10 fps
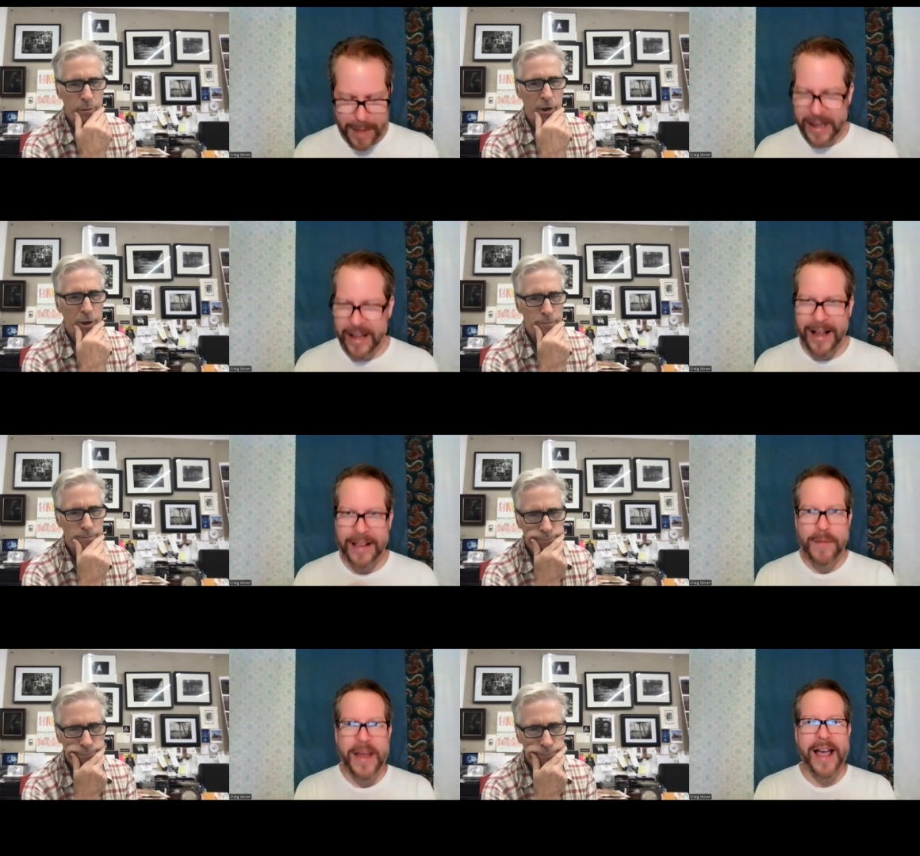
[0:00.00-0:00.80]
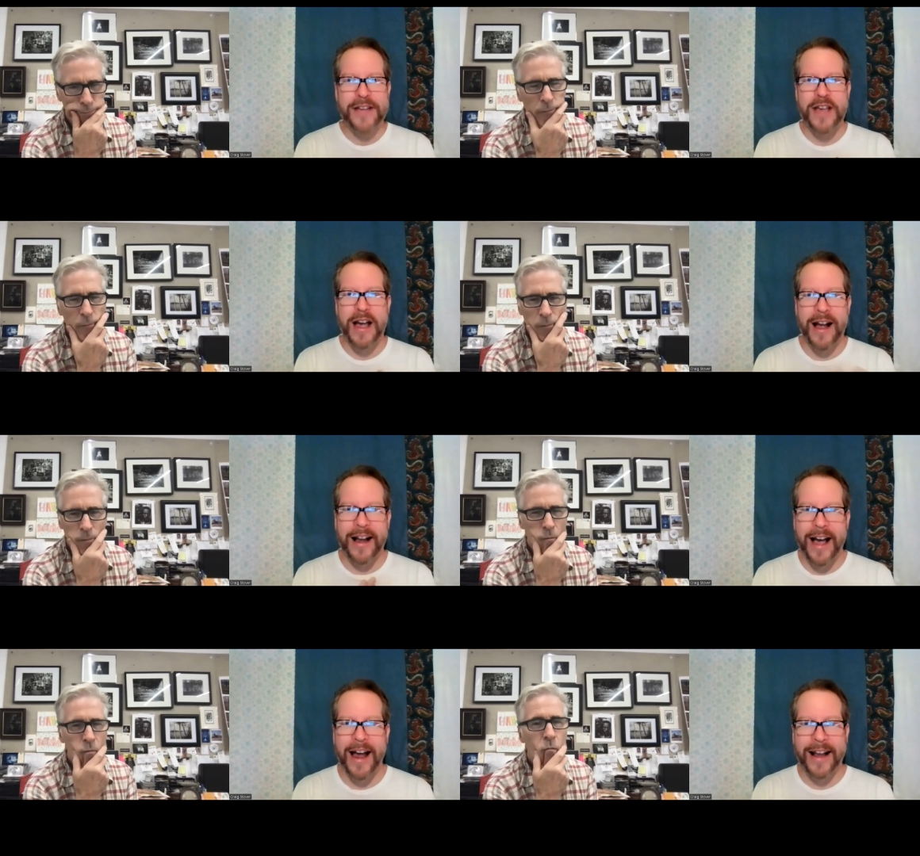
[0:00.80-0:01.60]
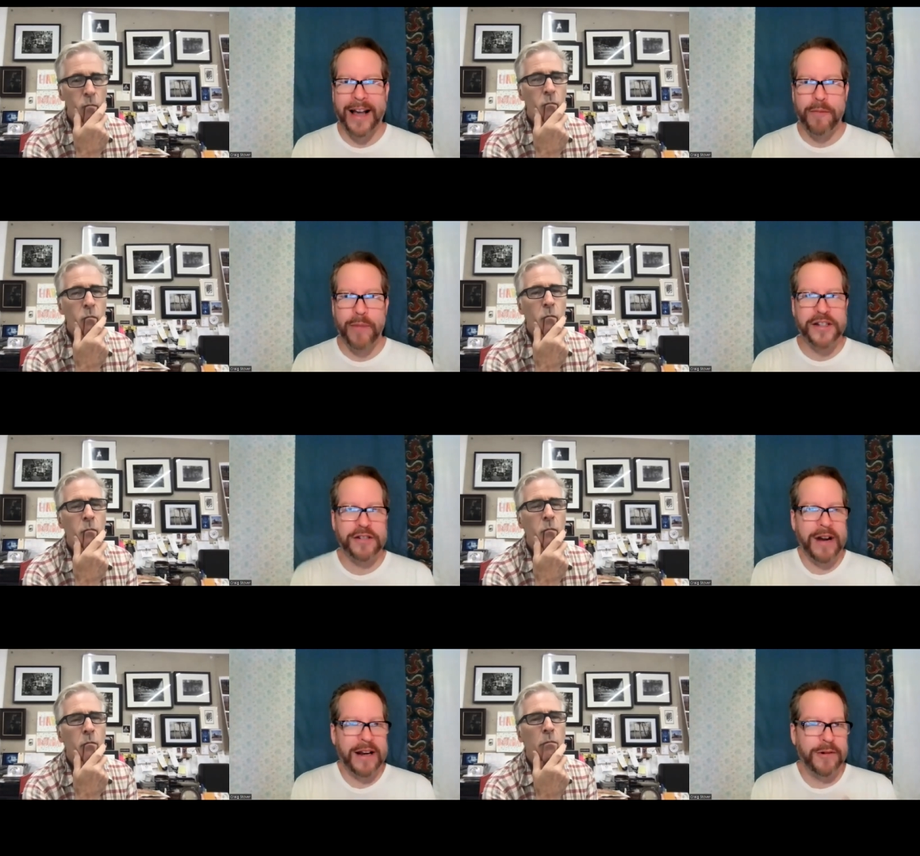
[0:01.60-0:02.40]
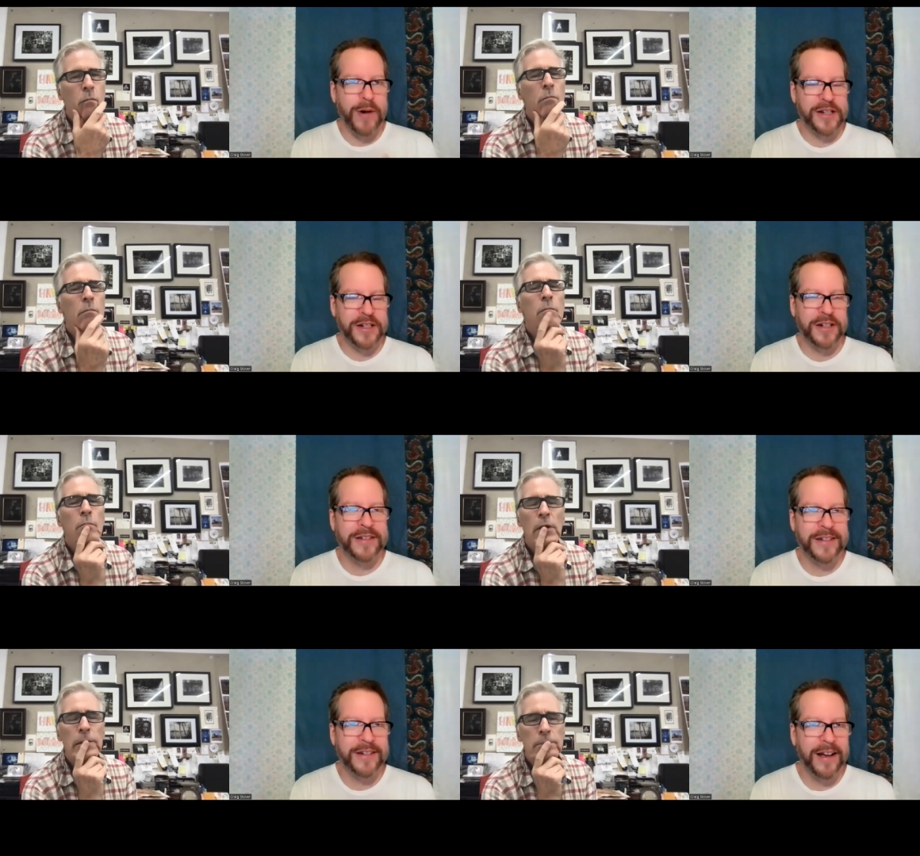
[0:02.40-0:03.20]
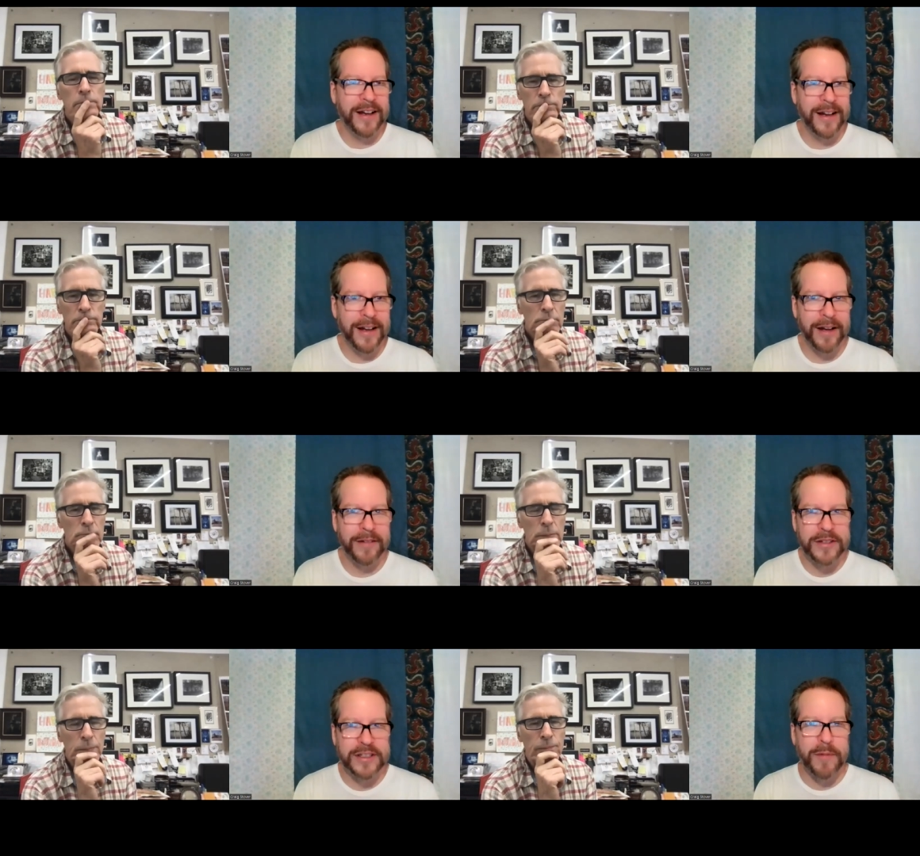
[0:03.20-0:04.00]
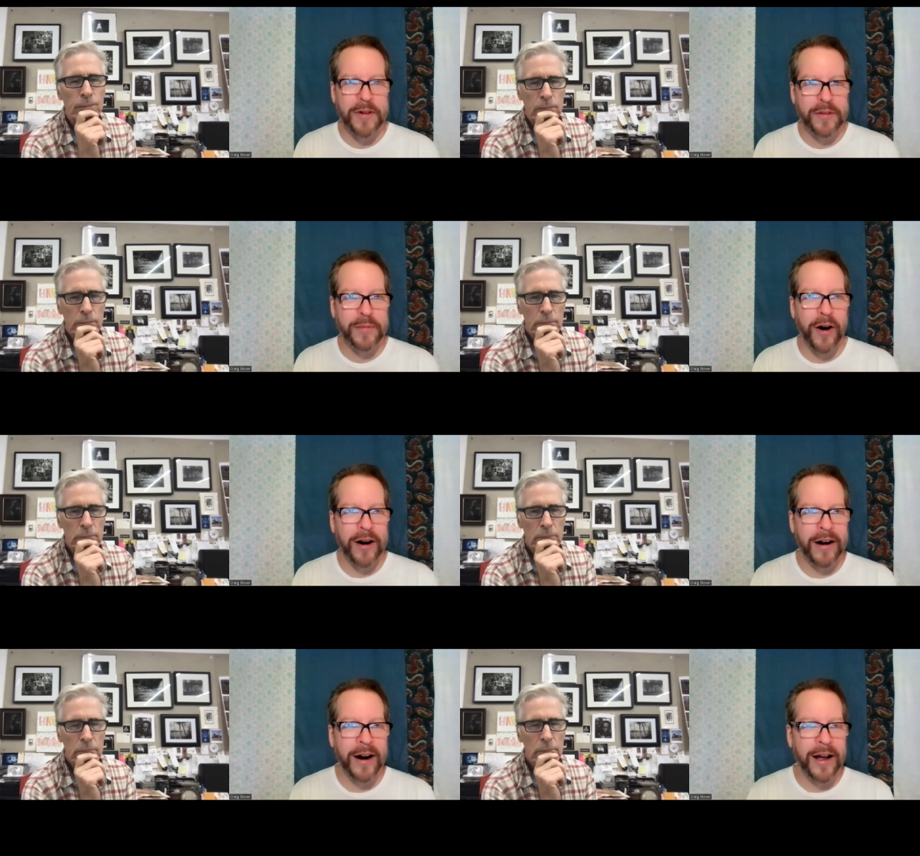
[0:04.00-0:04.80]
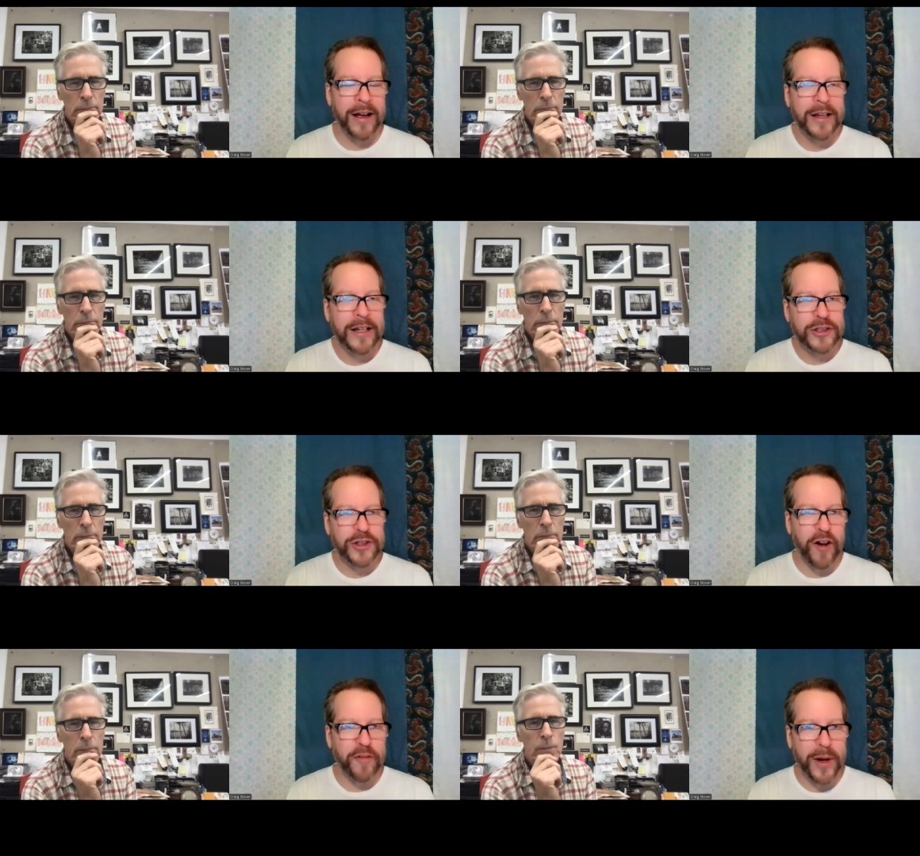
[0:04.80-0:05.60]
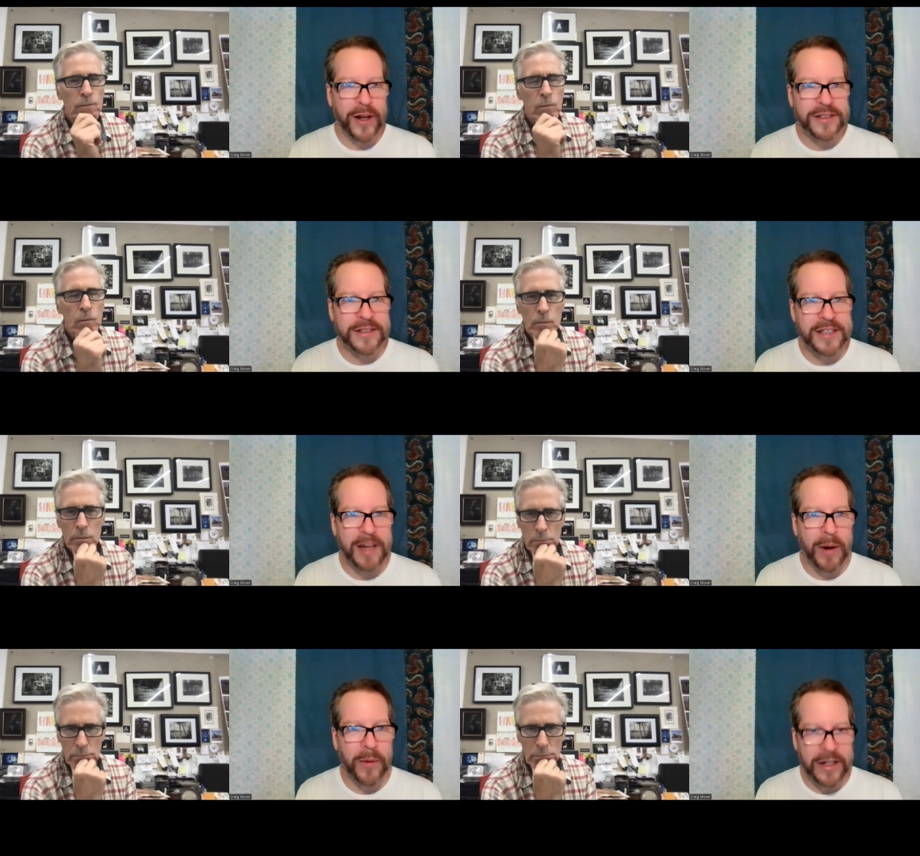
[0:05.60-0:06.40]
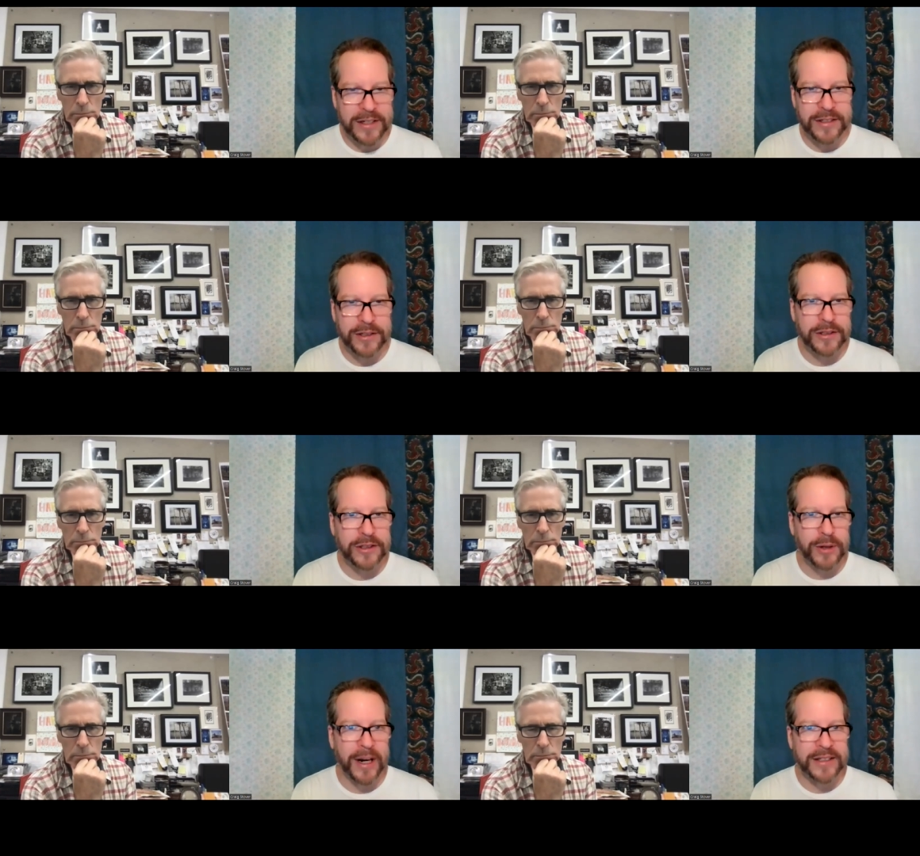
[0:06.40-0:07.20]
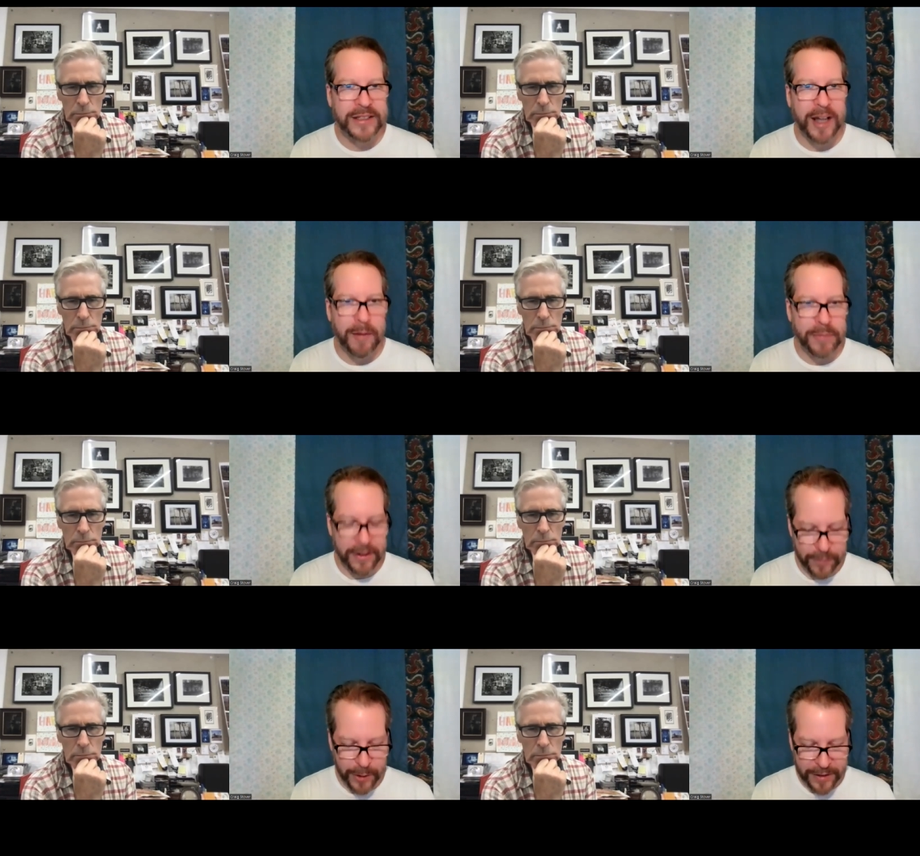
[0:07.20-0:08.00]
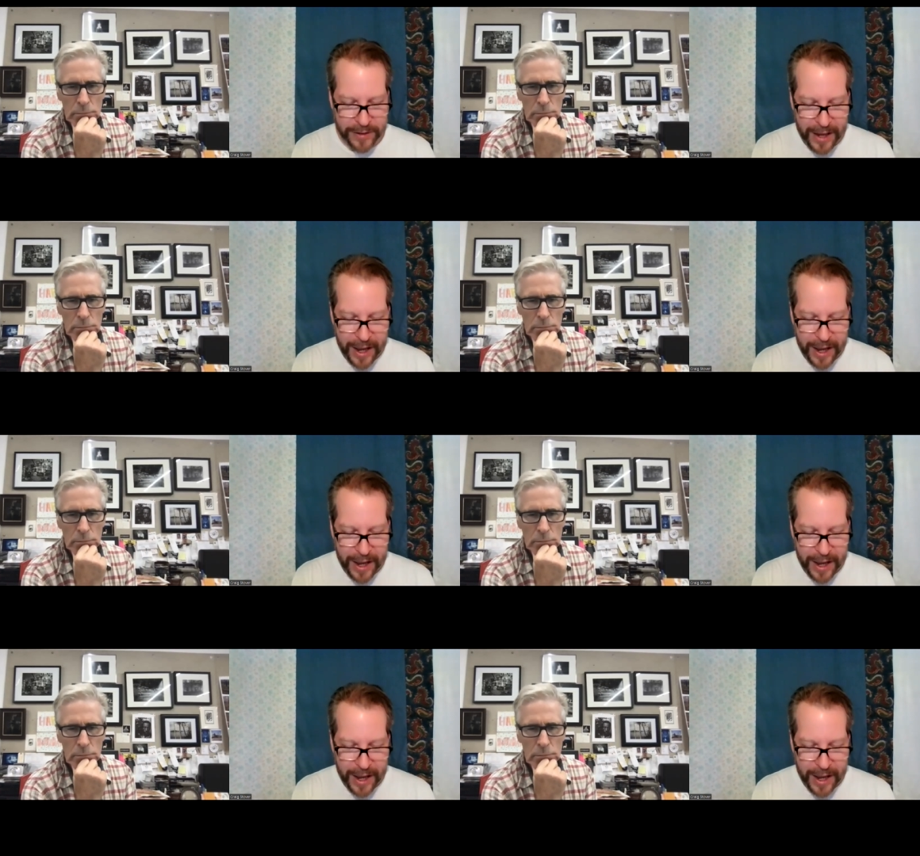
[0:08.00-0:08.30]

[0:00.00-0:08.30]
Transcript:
Speaker 1: so good. let me uh, let me ask you. I got I got a bunch of great questions. Uh, some of them are uh, softballs, and some I want to try and stump you with.